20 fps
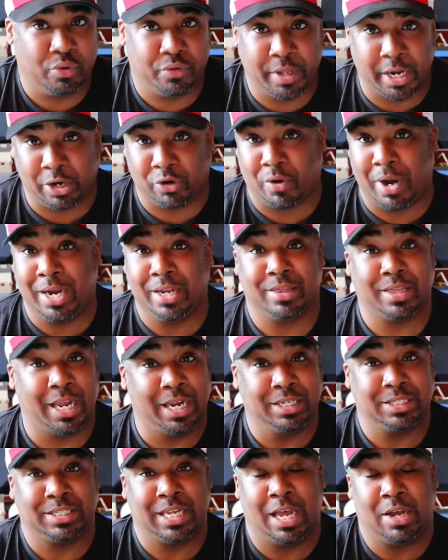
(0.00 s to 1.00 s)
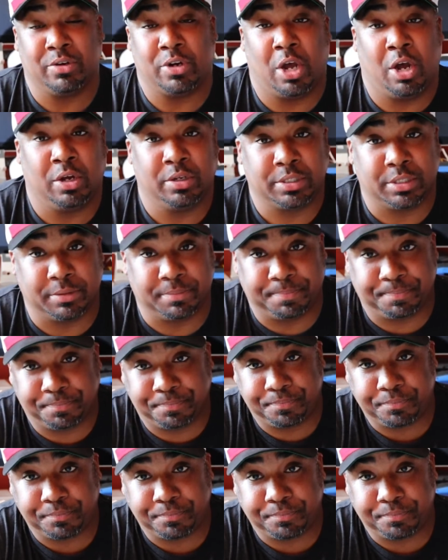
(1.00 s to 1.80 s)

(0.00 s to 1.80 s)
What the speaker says: They're great. They sound awesome.